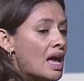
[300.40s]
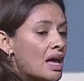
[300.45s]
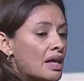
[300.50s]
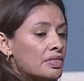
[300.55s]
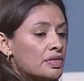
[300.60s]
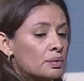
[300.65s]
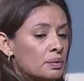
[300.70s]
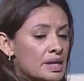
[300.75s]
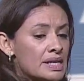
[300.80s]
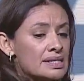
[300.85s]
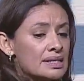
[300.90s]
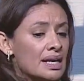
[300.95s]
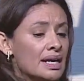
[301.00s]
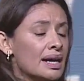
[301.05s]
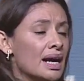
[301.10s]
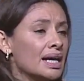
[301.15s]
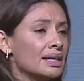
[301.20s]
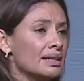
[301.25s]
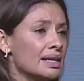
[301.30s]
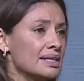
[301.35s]
The reason I
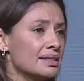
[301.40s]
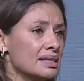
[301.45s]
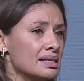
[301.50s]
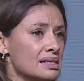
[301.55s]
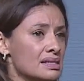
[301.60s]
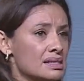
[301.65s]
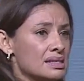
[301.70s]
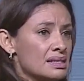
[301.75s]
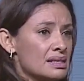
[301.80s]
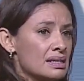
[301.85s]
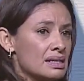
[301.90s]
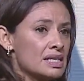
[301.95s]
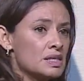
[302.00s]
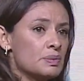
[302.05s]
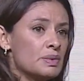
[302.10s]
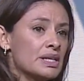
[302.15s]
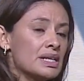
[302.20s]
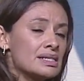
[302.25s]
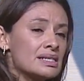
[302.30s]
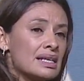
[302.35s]
highlight this is
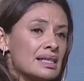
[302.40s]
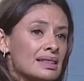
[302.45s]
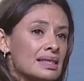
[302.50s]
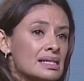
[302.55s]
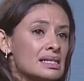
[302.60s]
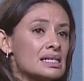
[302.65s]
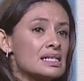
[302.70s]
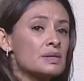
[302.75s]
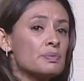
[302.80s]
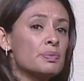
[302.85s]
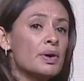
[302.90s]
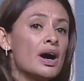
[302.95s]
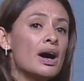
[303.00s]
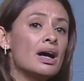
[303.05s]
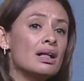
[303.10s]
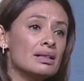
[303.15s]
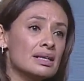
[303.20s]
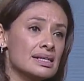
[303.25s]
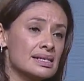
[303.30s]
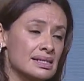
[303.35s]
because this is
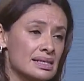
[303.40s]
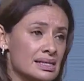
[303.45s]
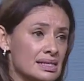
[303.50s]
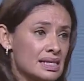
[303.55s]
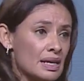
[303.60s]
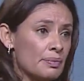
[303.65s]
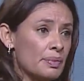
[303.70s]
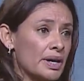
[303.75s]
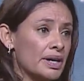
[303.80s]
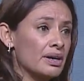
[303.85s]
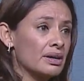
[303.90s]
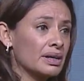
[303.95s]
policy set by our